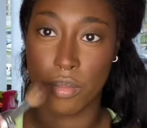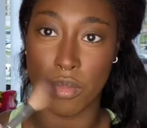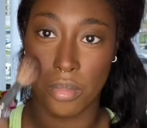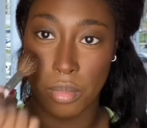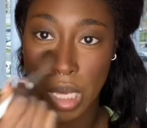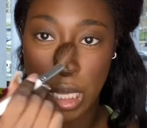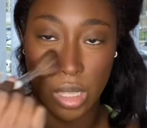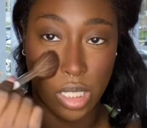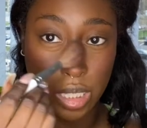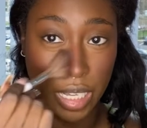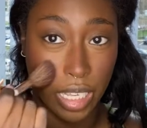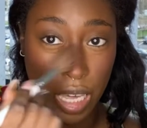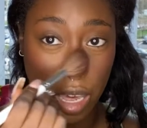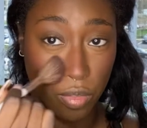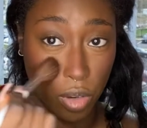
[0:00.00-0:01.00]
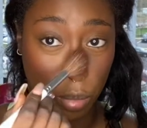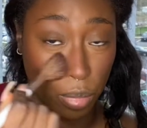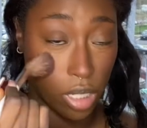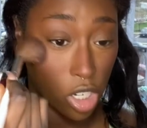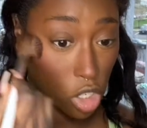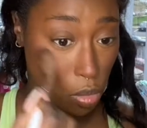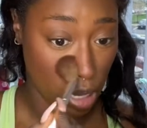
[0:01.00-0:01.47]
make it look like you have on a
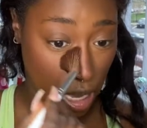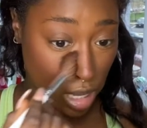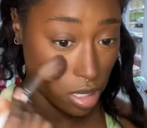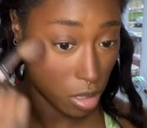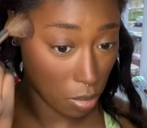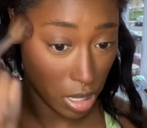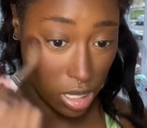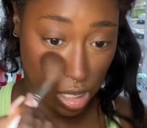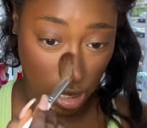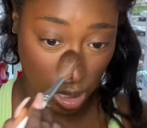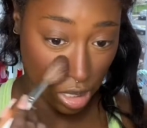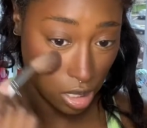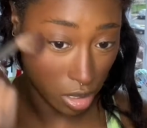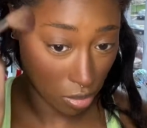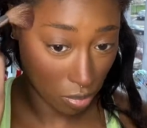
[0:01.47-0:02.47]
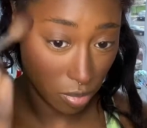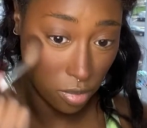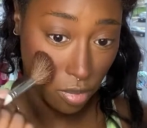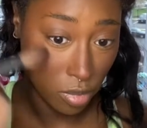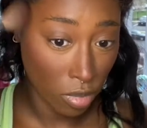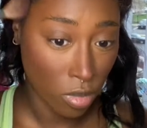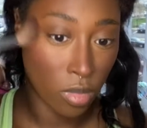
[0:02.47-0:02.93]
blush mask, basically.
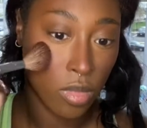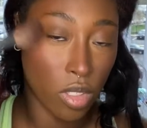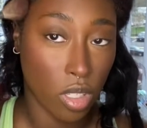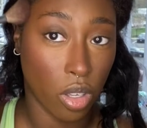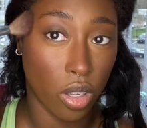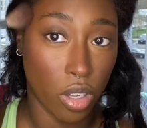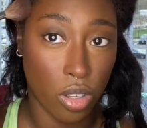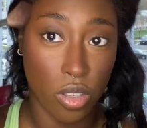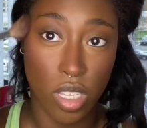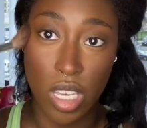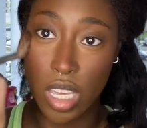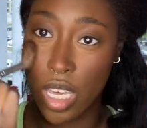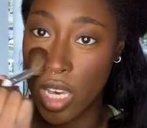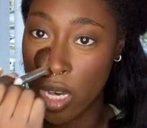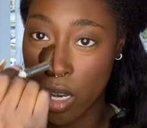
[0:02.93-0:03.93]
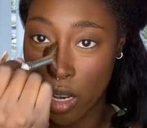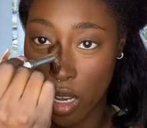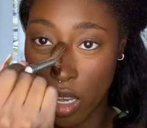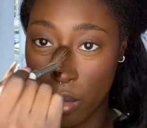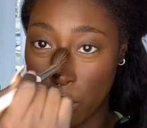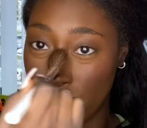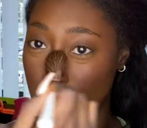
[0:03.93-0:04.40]
So it goes here,
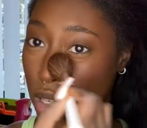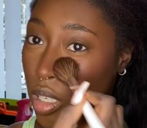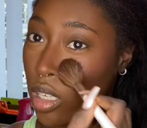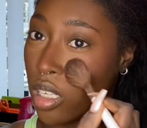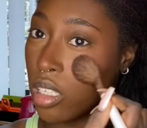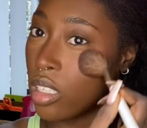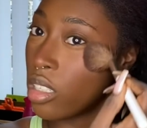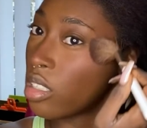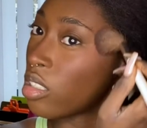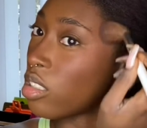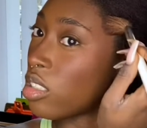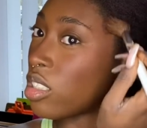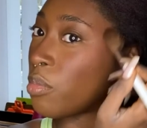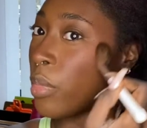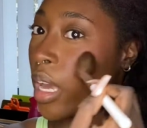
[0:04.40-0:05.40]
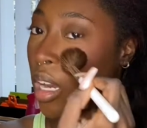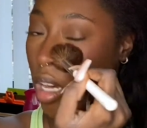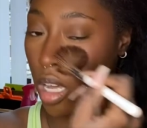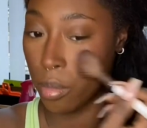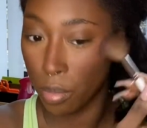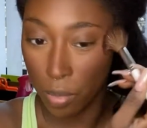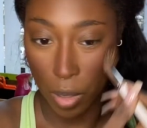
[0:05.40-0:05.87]
up to your nose, and back up.